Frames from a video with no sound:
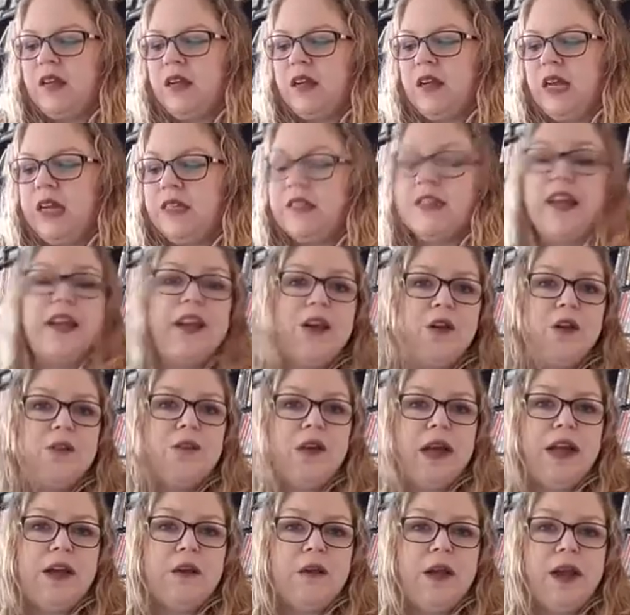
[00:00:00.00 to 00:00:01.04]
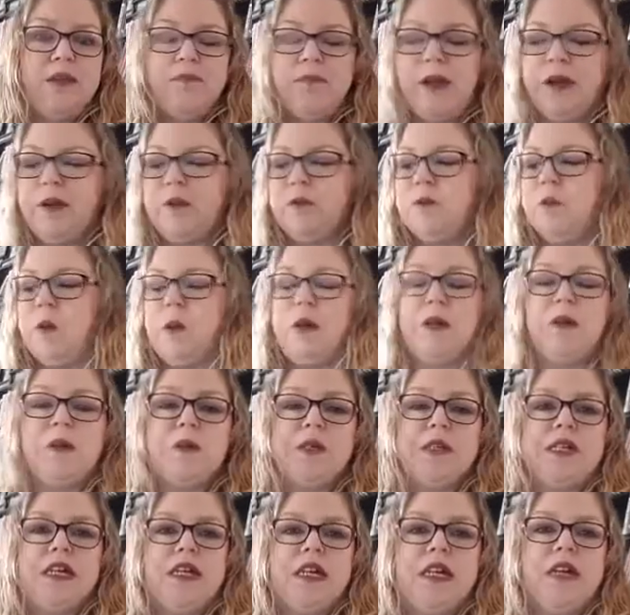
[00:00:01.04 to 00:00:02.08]
Because I know if I don't have my morning
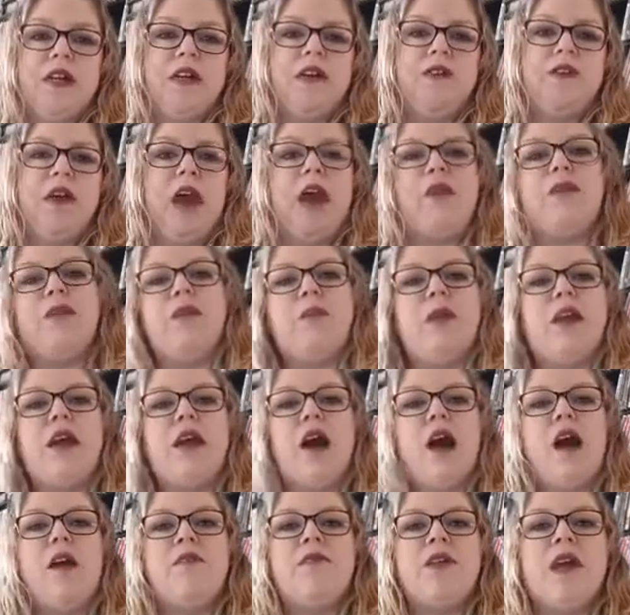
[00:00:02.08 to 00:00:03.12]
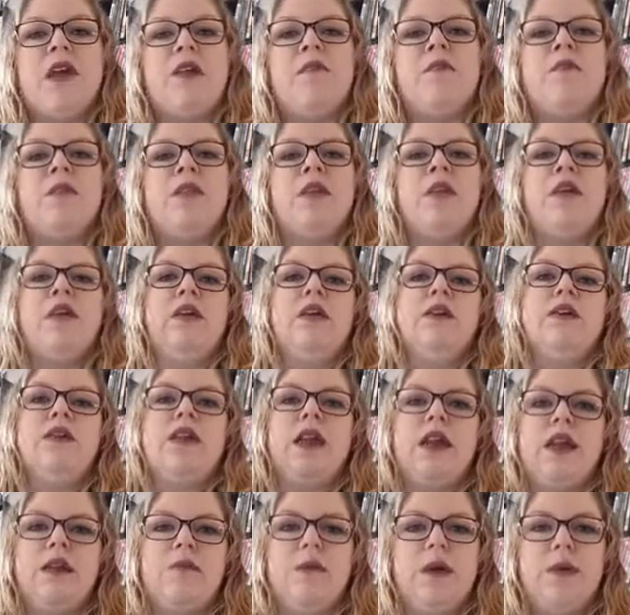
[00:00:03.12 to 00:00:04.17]
routine of having my coffee,
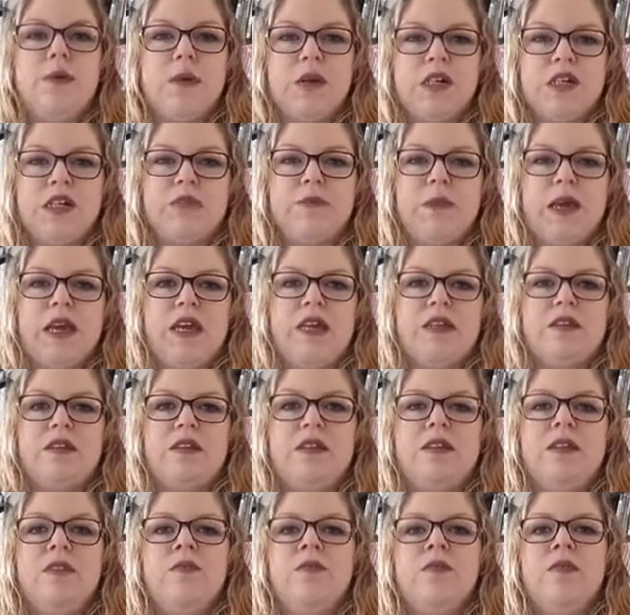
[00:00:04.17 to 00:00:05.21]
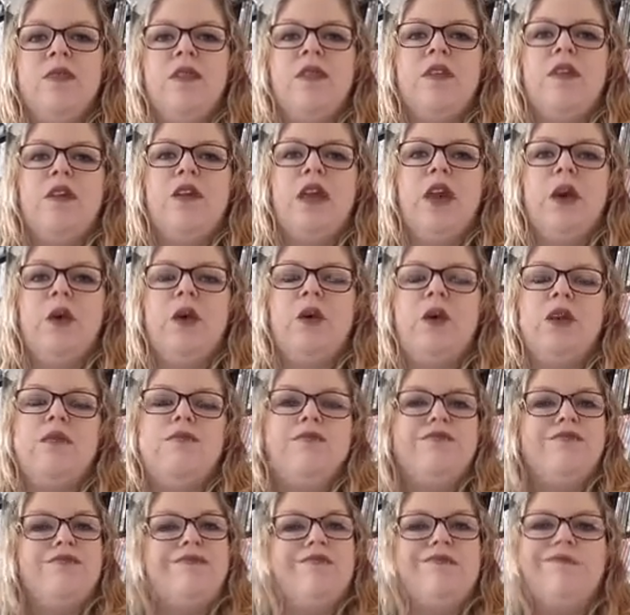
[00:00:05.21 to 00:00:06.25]
setting in my workspace,
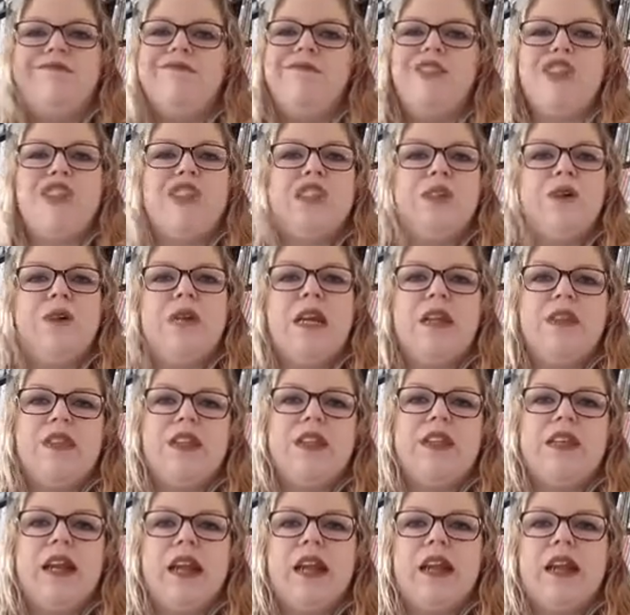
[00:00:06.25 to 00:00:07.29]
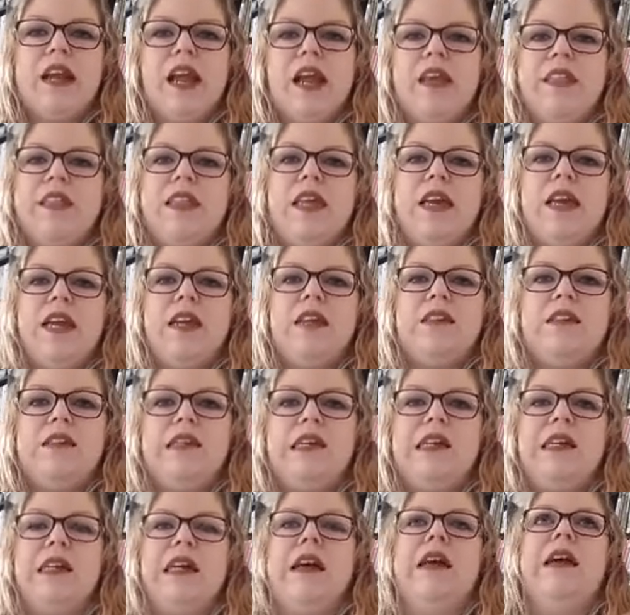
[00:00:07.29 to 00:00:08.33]
just doing the day-to-day
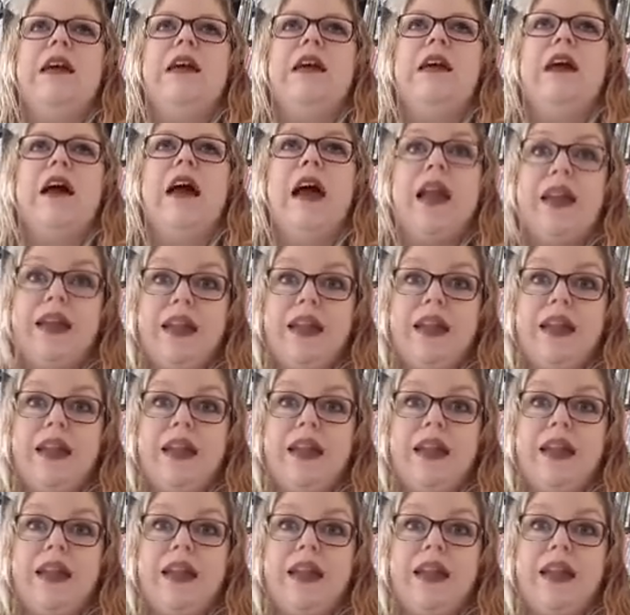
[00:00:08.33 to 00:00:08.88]
things, I